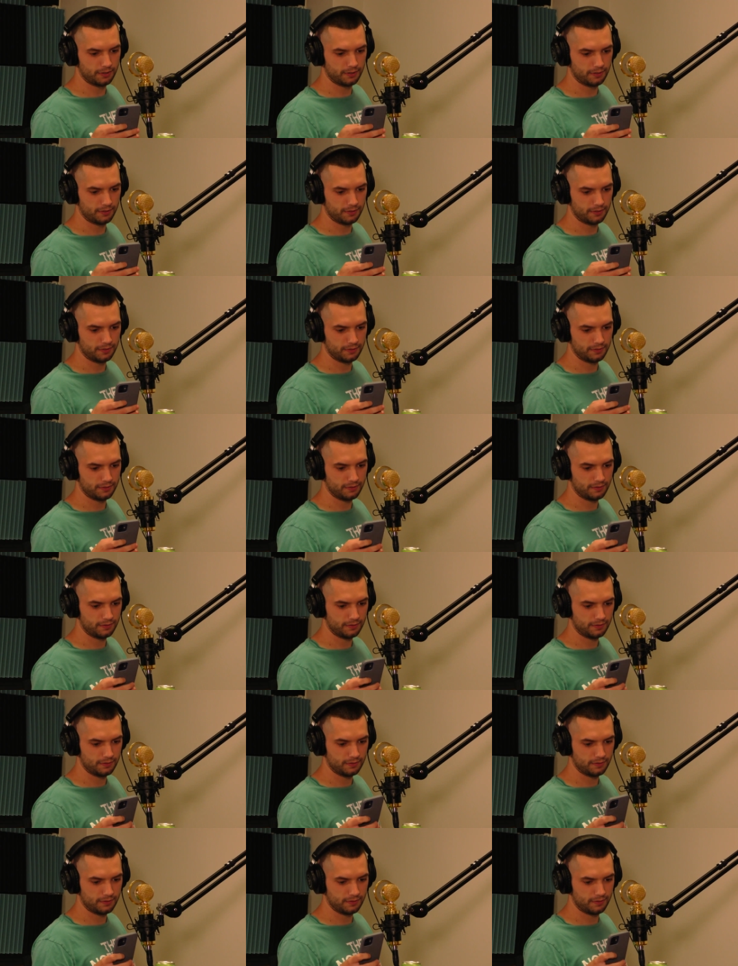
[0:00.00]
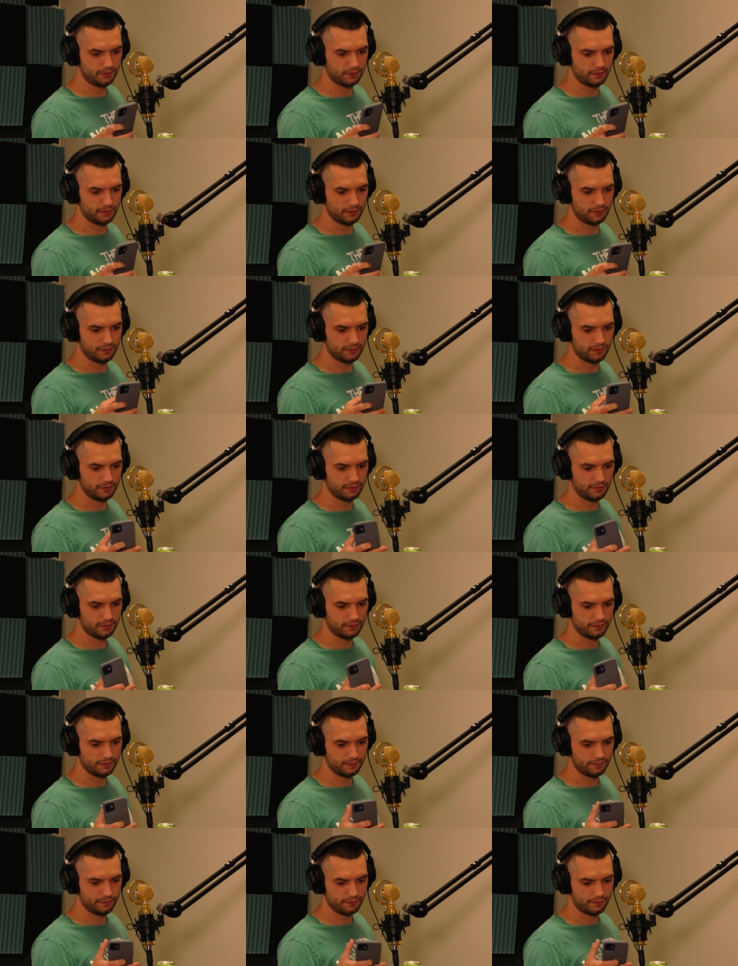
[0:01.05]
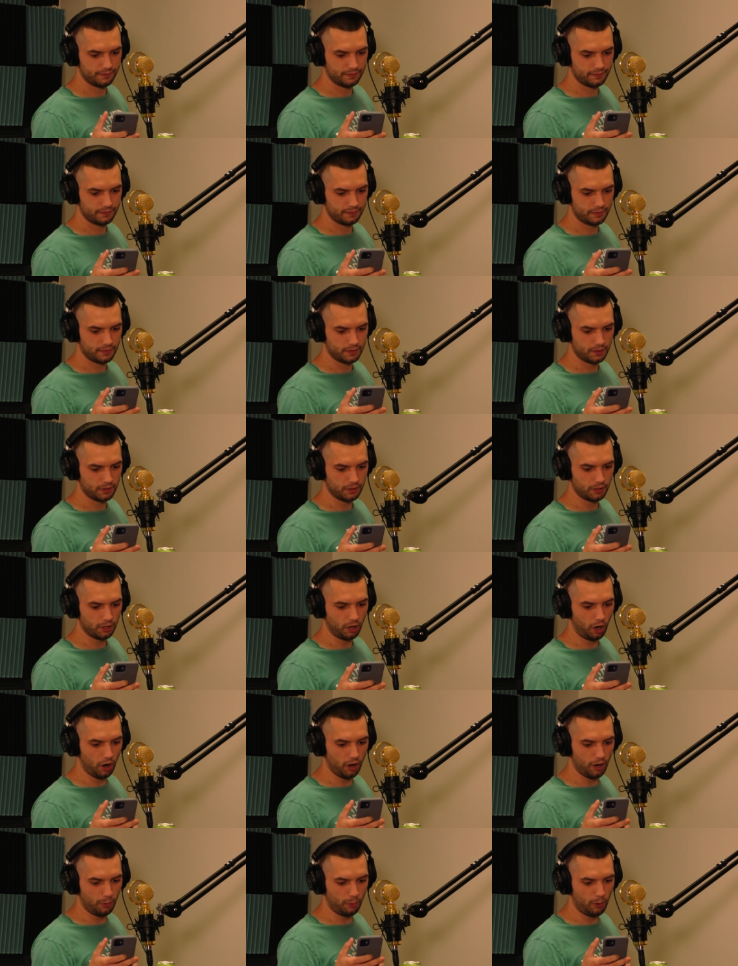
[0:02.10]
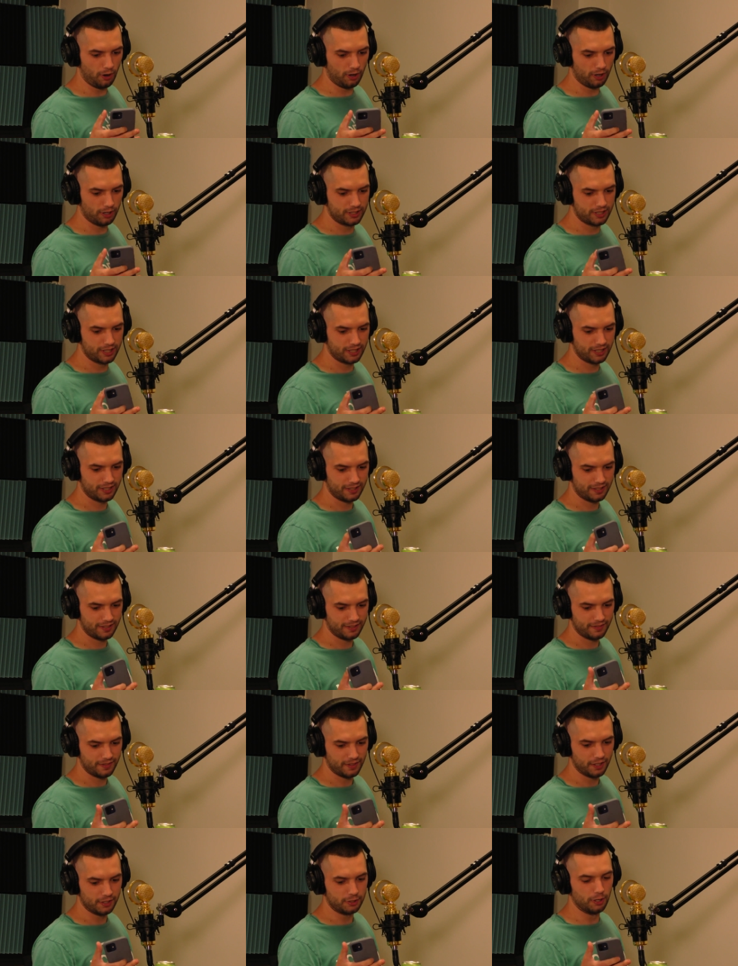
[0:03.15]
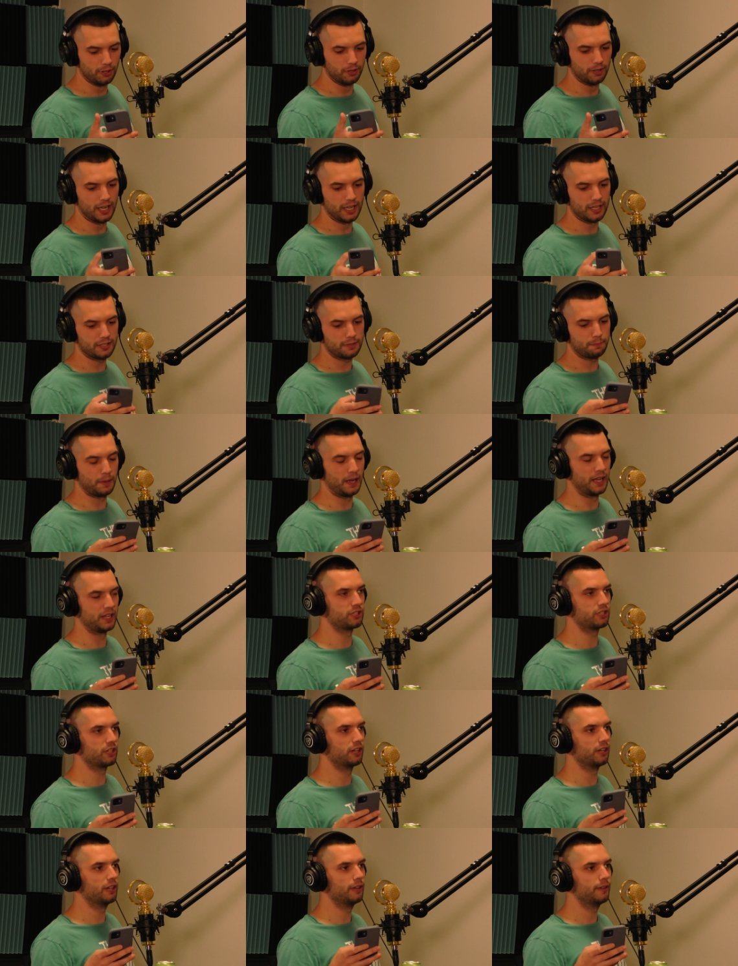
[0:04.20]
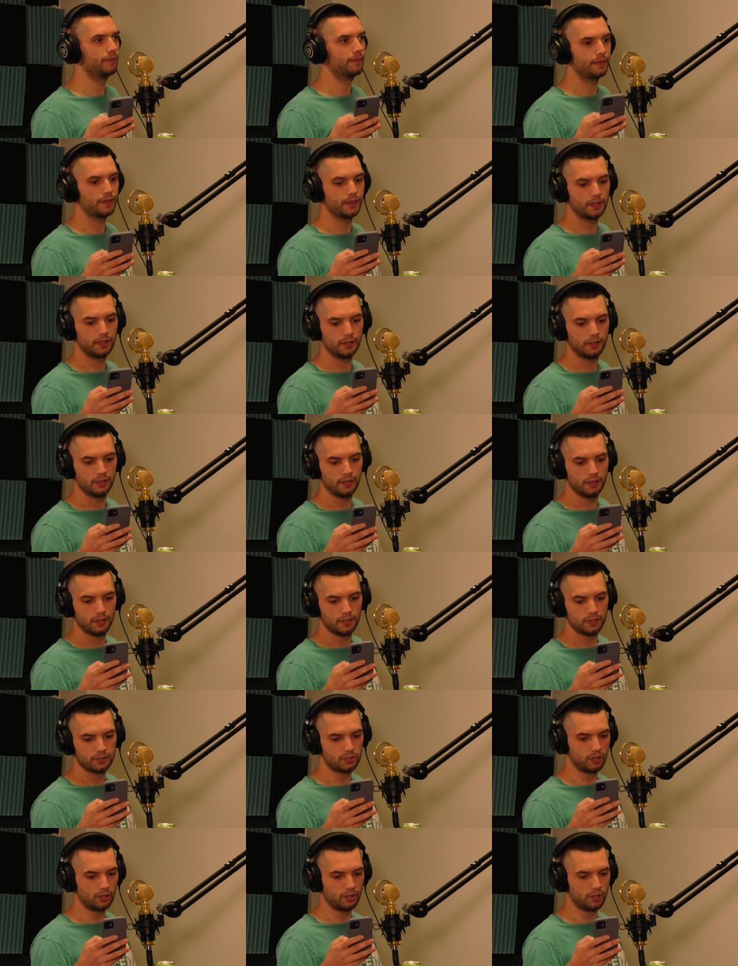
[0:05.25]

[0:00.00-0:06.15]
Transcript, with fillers: Oh, he might have. That's a good one. He was bad. Oh, it worked. Yes. Dude, his pitcher. I forgot about him.